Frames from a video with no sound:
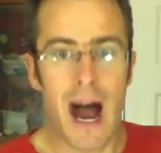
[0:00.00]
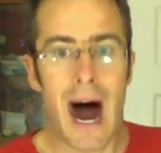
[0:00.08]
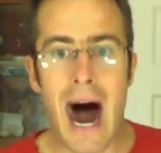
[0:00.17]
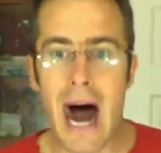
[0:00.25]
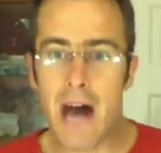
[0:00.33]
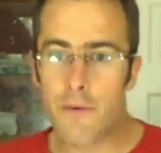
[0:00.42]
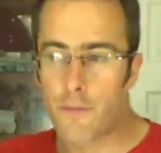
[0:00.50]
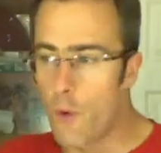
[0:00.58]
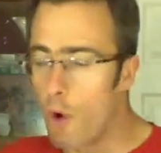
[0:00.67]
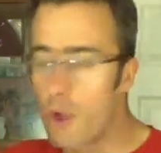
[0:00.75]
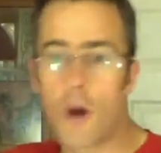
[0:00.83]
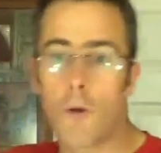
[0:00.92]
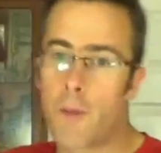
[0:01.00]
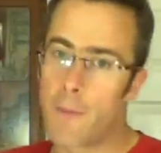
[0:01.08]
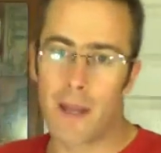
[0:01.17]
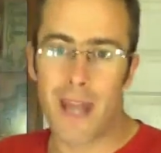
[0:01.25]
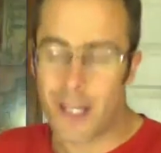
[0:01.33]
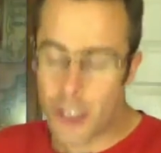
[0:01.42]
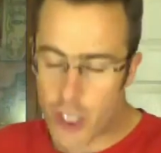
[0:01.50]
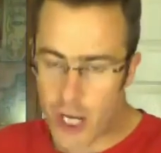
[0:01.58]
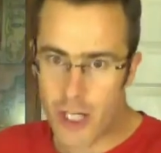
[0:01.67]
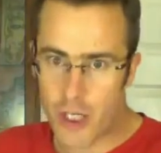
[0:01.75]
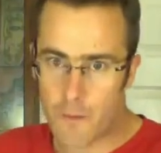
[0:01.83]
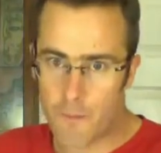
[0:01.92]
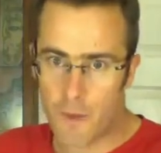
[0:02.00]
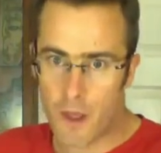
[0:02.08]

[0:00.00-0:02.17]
and for young people in education.